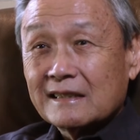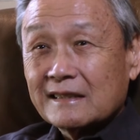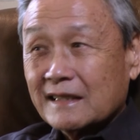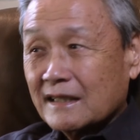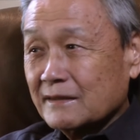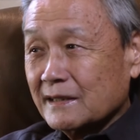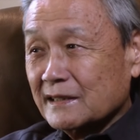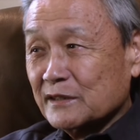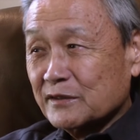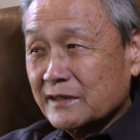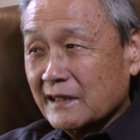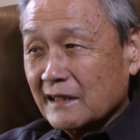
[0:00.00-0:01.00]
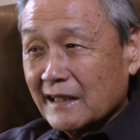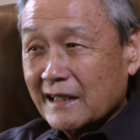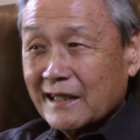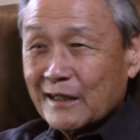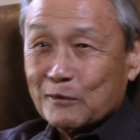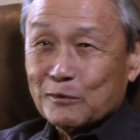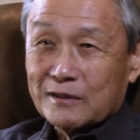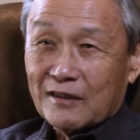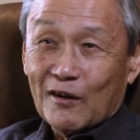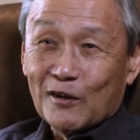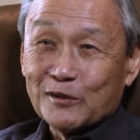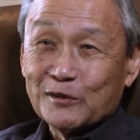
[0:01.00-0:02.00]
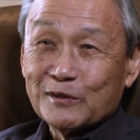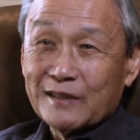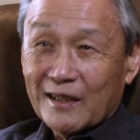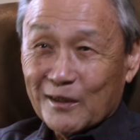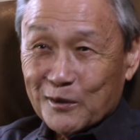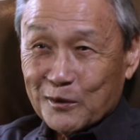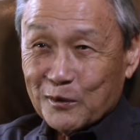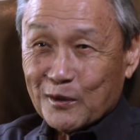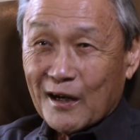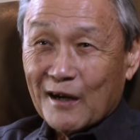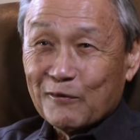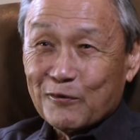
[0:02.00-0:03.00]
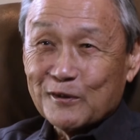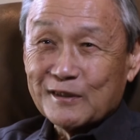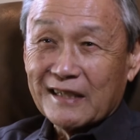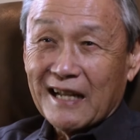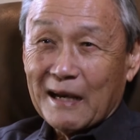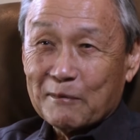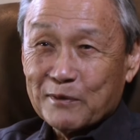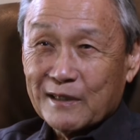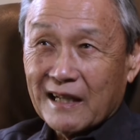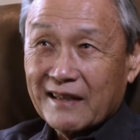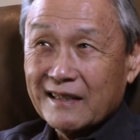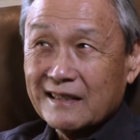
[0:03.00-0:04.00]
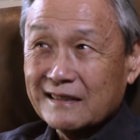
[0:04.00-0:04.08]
At UCLA, there was the RU Yellow conference that happened, I think,